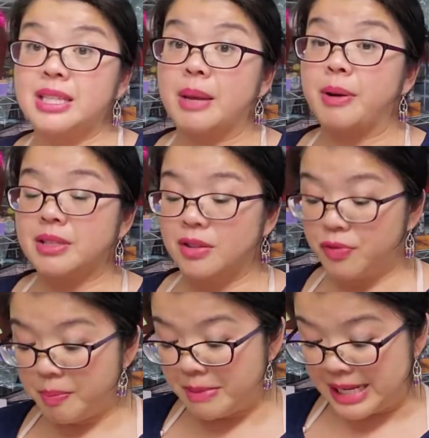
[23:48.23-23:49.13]
The A-Box is
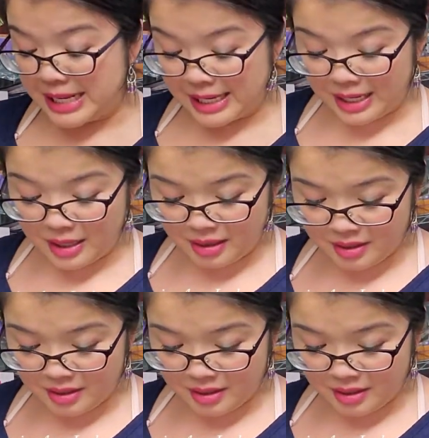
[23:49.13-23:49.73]
for me.